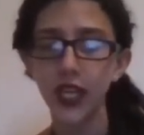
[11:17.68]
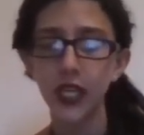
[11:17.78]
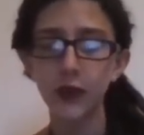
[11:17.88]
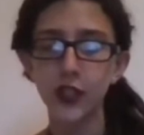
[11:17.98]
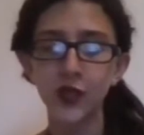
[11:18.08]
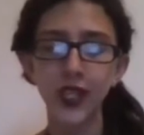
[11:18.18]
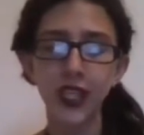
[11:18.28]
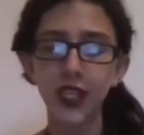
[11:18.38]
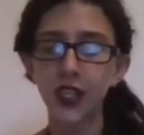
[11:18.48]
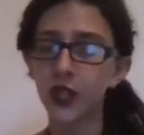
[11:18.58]
He was
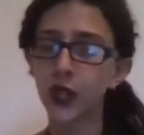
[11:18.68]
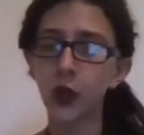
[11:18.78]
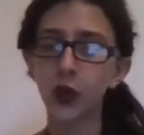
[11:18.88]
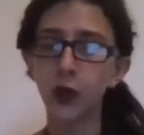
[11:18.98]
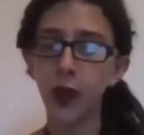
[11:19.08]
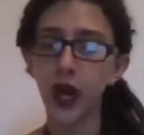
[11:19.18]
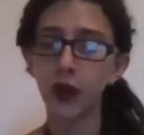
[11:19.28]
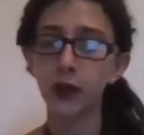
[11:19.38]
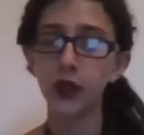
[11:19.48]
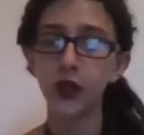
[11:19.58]
drinking in the local
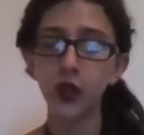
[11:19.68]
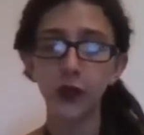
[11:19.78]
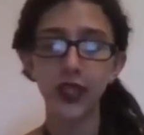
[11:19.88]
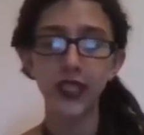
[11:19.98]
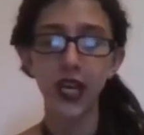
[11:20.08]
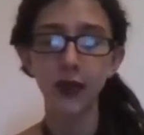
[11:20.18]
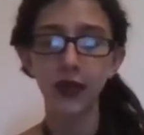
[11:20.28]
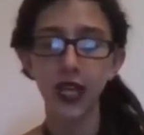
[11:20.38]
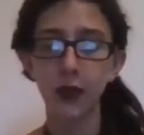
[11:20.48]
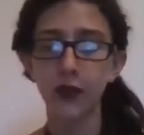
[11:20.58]
pub when the time
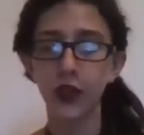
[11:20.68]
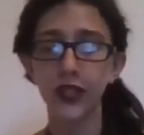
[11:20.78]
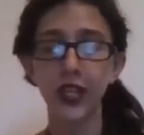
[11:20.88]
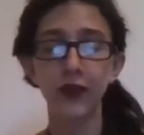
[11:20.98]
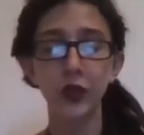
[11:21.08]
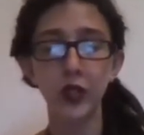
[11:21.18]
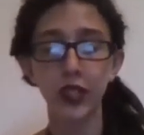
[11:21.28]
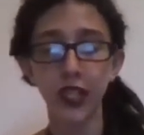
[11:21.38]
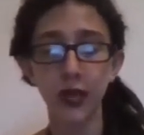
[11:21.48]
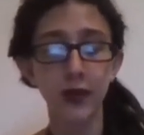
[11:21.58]
came for the devil to
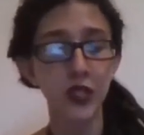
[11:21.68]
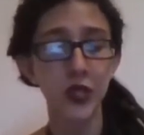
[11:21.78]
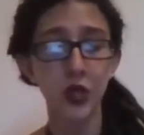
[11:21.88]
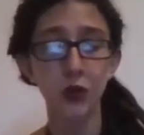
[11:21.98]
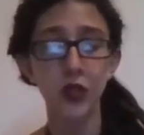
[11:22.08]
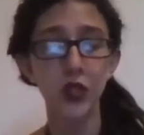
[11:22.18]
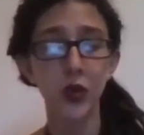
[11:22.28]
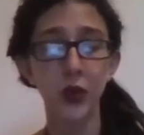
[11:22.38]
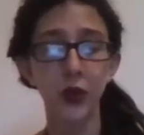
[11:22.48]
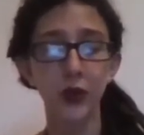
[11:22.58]
claim his doomed
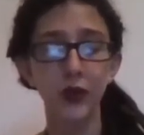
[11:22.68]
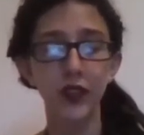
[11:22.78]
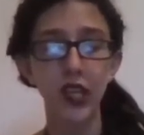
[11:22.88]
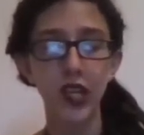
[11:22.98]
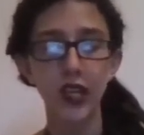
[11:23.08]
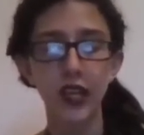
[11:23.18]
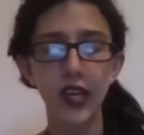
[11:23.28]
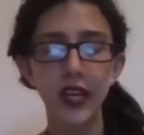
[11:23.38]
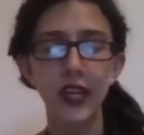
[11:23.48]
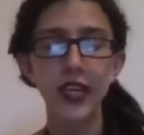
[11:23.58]
soul.
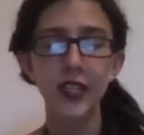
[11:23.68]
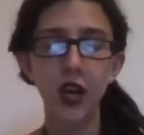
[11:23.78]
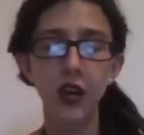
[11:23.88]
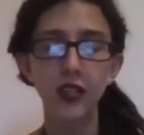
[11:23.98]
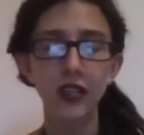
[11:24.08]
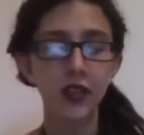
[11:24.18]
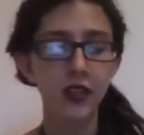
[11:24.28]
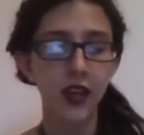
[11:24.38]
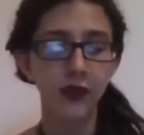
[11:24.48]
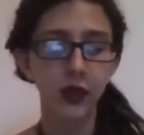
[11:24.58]
He talked the
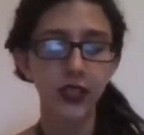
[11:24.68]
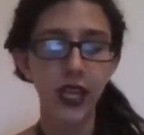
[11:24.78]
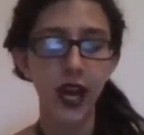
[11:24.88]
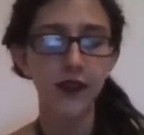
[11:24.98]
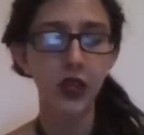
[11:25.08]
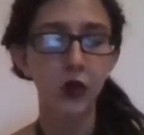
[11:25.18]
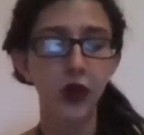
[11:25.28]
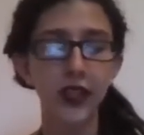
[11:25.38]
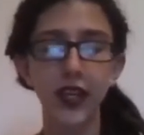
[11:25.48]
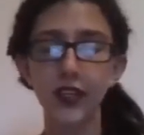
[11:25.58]
devil into having
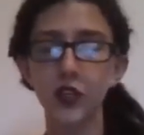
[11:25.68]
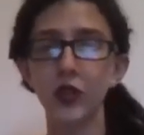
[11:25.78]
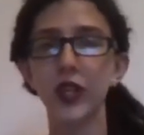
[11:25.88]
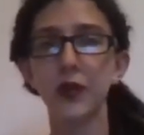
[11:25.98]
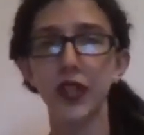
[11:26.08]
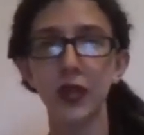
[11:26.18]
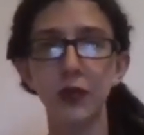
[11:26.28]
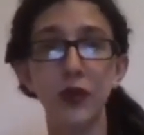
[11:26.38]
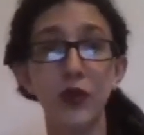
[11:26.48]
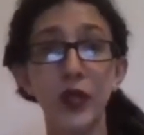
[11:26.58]
one last drink with him
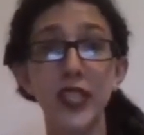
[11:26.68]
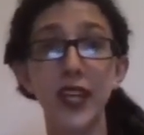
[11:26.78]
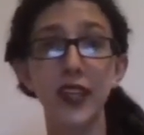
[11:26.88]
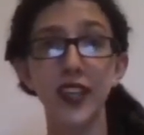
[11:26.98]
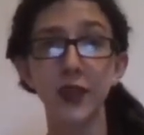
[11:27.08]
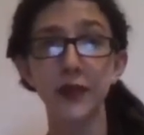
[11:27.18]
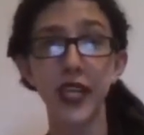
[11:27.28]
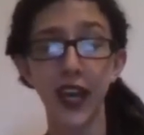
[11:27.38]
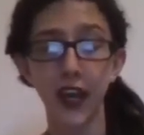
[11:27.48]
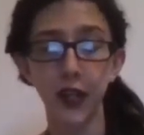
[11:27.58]
before taking him
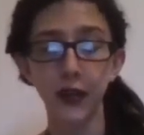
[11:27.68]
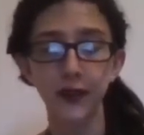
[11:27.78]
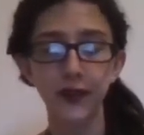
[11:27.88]
to hell.